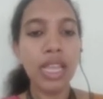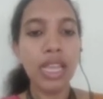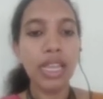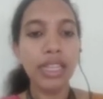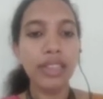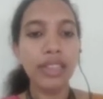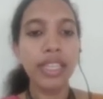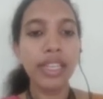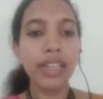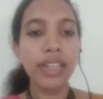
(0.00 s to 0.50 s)

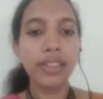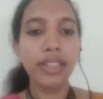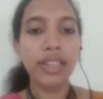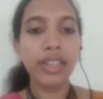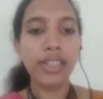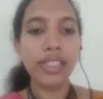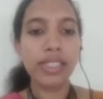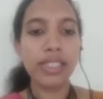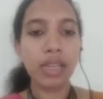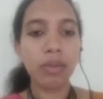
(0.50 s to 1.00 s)
Then
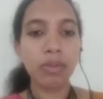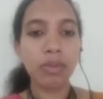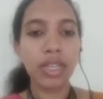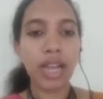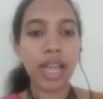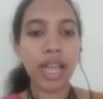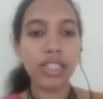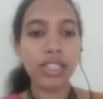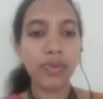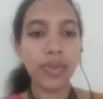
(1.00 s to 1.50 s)
there is some
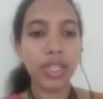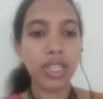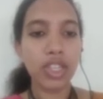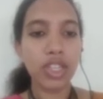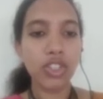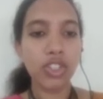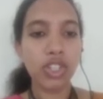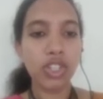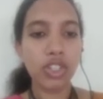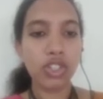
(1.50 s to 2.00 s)

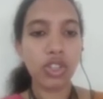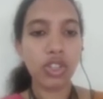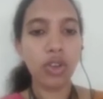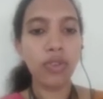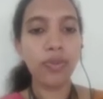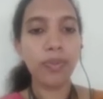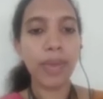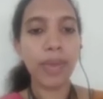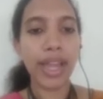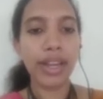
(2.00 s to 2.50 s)
classifications
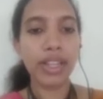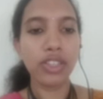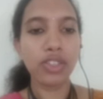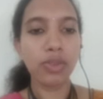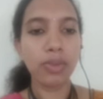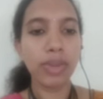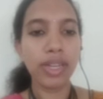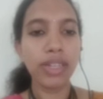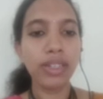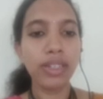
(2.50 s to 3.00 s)
of
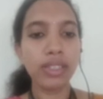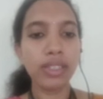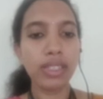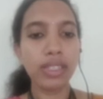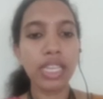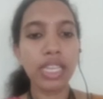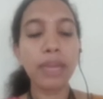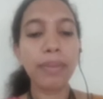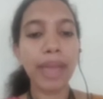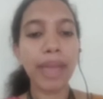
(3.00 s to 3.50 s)

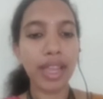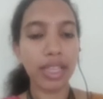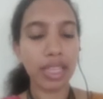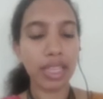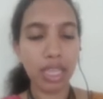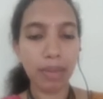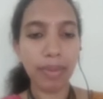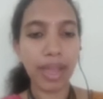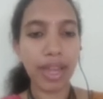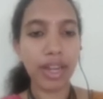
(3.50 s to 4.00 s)
management key
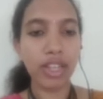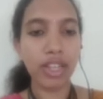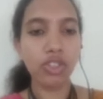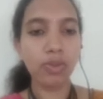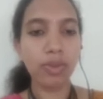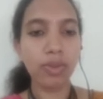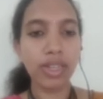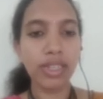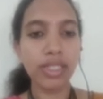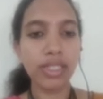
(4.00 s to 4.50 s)

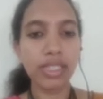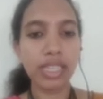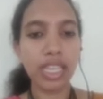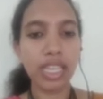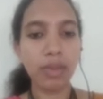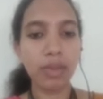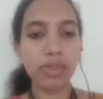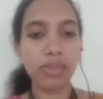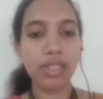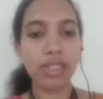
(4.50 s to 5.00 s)
management
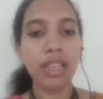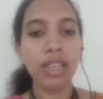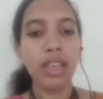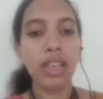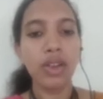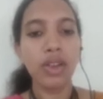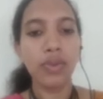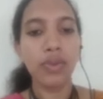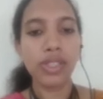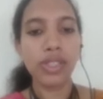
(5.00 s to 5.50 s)
schemes.
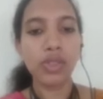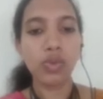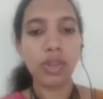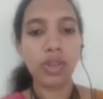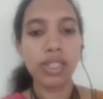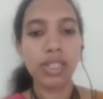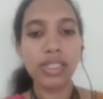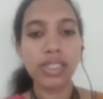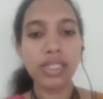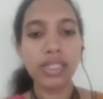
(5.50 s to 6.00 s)
First
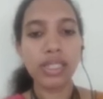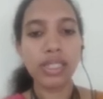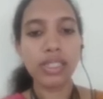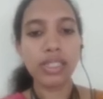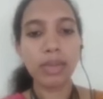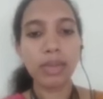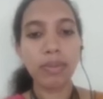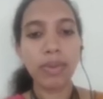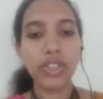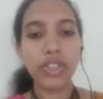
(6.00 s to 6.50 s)
one is
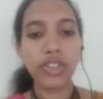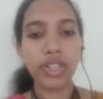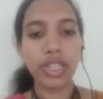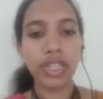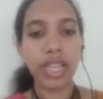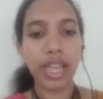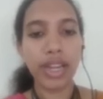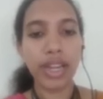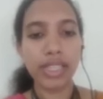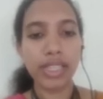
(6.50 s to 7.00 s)

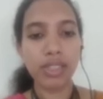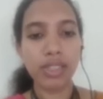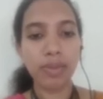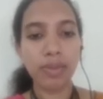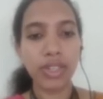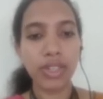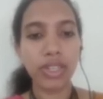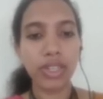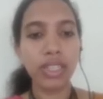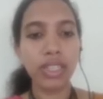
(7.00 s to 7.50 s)
symmetric and
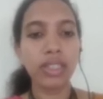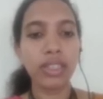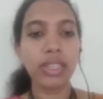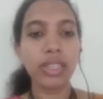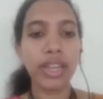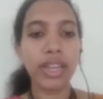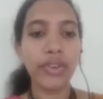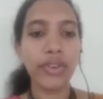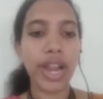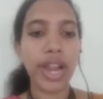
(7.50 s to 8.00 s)
asymmetric.
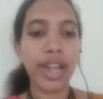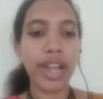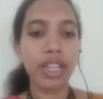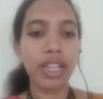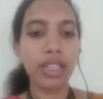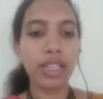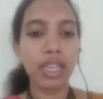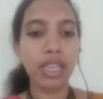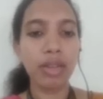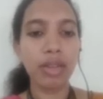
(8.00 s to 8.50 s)
Then
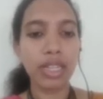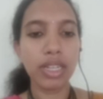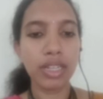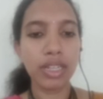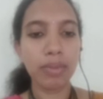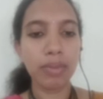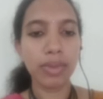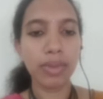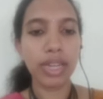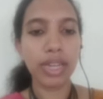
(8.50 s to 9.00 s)
random
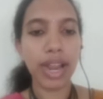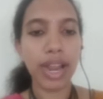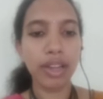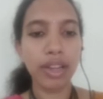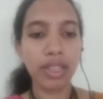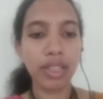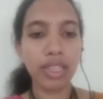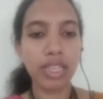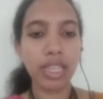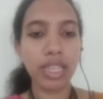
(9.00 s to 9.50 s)

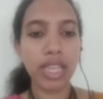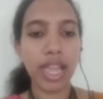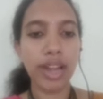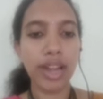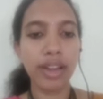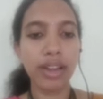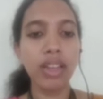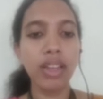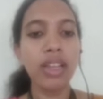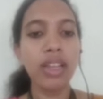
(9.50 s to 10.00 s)
key
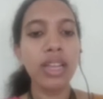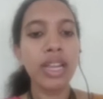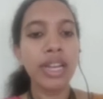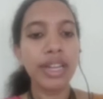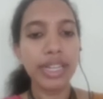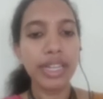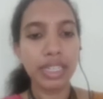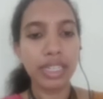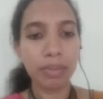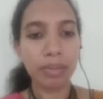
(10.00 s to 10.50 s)
and
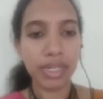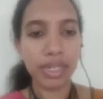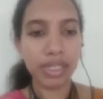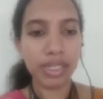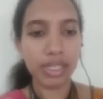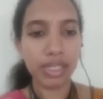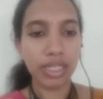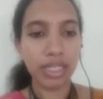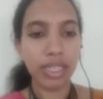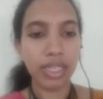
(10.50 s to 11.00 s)

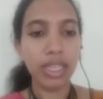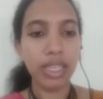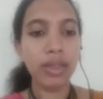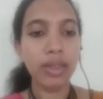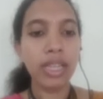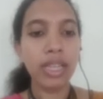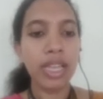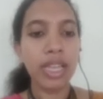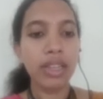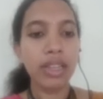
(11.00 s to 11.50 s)
deterministic
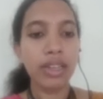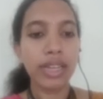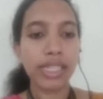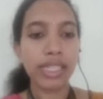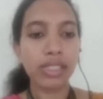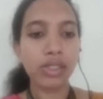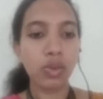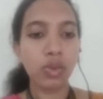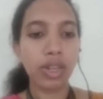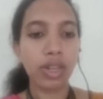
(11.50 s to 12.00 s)
key.
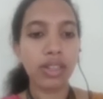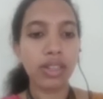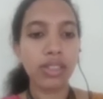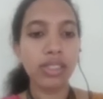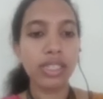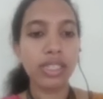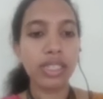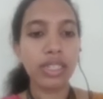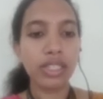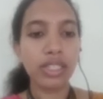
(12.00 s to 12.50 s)
Next one
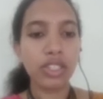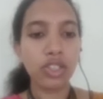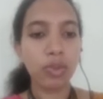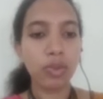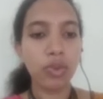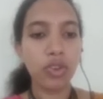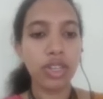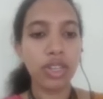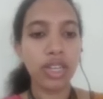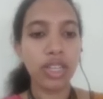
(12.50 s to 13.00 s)
is
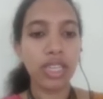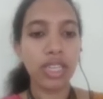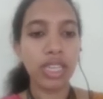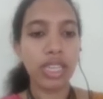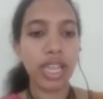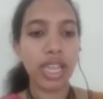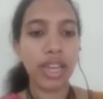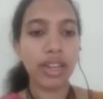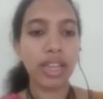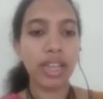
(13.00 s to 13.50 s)
distributed
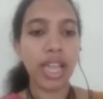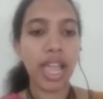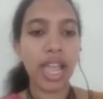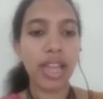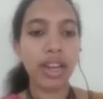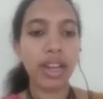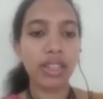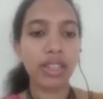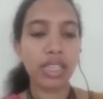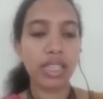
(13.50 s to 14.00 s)
key and
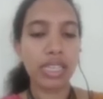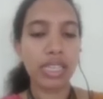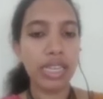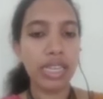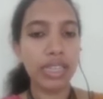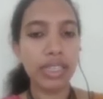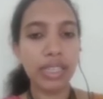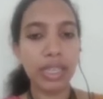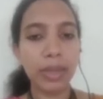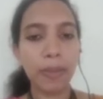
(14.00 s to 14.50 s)

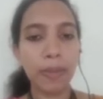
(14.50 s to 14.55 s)
hierarchical key.